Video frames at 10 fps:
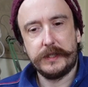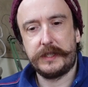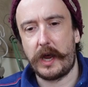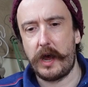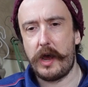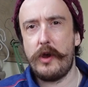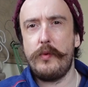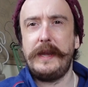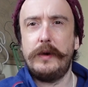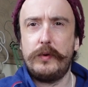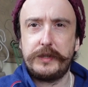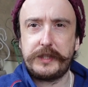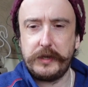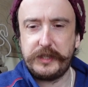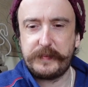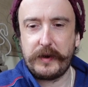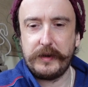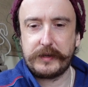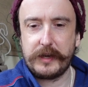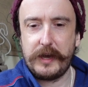So we also
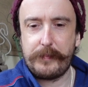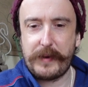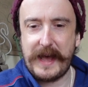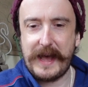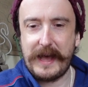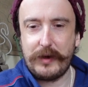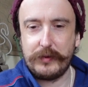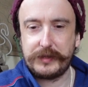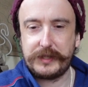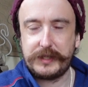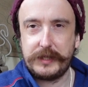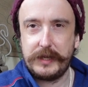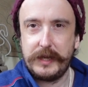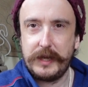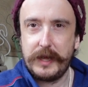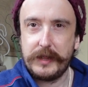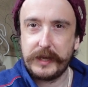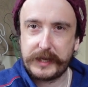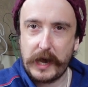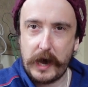spoke about the
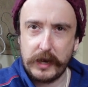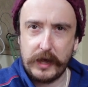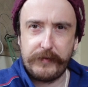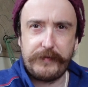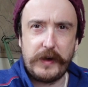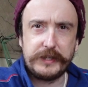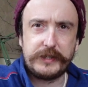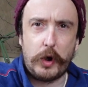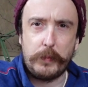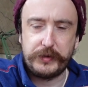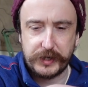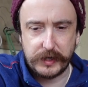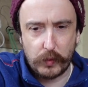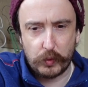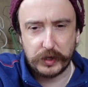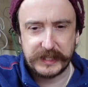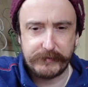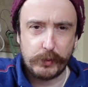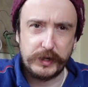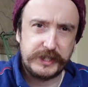colour. First option was if
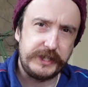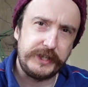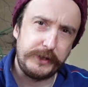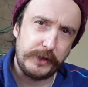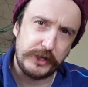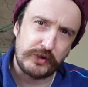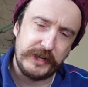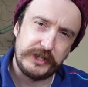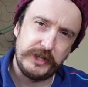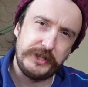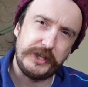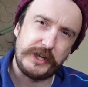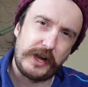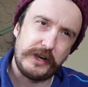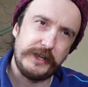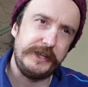we want to do a translucent colour,